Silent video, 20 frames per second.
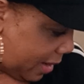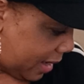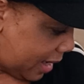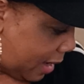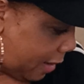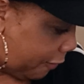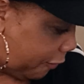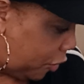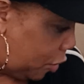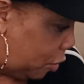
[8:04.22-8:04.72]
a
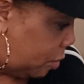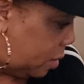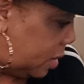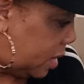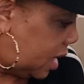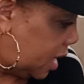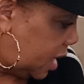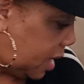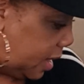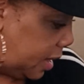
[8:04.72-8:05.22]
few of
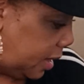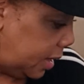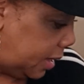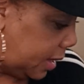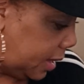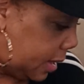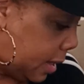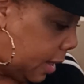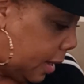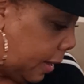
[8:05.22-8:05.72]
these
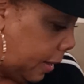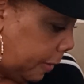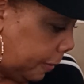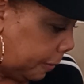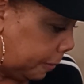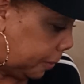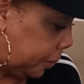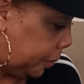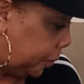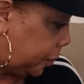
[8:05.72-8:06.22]

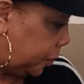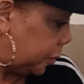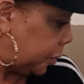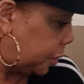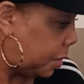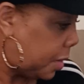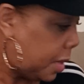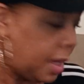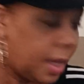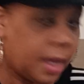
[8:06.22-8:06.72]

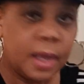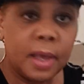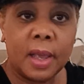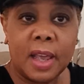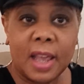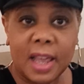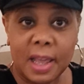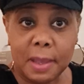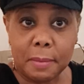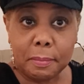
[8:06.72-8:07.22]

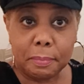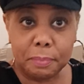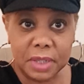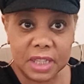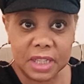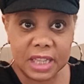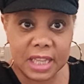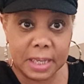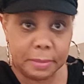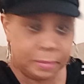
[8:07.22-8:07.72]
and put them
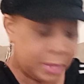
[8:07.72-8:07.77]
up.